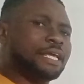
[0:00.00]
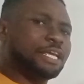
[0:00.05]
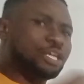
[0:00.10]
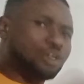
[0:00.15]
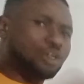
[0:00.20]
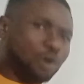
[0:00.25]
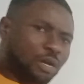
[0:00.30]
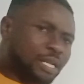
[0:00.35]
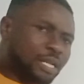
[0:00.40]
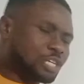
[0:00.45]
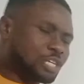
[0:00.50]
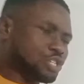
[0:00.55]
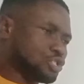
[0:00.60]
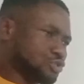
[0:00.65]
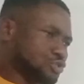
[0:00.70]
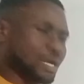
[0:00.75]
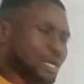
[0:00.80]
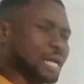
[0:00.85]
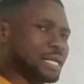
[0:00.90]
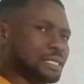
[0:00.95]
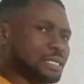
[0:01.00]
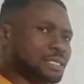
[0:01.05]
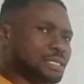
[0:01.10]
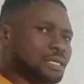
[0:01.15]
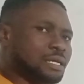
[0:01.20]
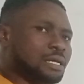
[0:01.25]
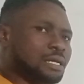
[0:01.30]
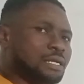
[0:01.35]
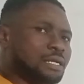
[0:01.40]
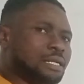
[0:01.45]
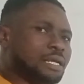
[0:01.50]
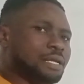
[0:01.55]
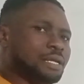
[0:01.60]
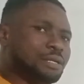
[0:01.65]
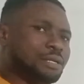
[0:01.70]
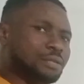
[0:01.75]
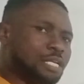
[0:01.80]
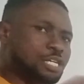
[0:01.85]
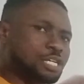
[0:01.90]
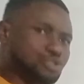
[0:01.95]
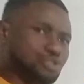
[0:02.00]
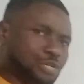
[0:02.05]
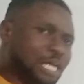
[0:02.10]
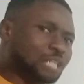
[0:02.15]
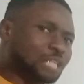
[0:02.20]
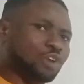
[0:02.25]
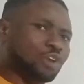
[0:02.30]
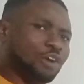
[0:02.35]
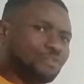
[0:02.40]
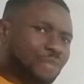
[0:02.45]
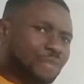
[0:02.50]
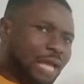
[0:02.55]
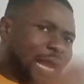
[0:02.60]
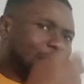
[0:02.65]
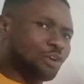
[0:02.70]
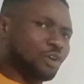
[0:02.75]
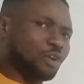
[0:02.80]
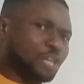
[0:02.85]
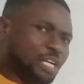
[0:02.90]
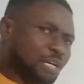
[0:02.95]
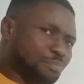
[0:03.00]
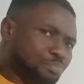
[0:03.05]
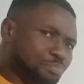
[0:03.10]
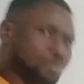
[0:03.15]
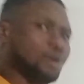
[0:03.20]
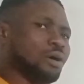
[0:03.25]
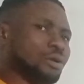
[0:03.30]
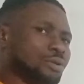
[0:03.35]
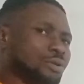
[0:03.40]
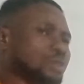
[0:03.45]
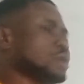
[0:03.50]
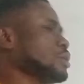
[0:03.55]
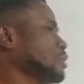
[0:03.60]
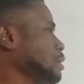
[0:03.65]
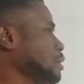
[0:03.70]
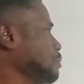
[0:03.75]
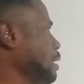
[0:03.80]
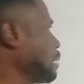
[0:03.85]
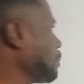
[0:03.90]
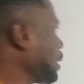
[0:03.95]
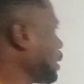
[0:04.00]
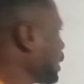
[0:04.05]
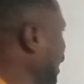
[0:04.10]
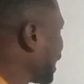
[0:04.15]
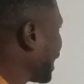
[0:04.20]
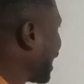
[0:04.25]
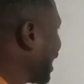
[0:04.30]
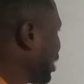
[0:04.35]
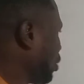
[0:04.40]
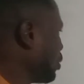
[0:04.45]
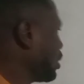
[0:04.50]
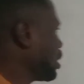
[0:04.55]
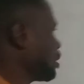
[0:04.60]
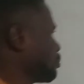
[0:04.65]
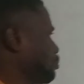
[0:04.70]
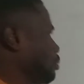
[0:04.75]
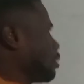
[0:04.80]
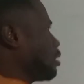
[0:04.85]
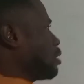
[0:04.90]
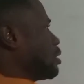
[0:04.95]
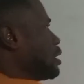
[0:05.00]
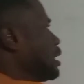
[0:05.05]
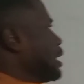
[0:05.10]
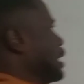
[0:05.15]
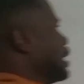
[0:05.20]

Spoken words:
ionic strength, the strength of the ionic bond. Remember that ionic bond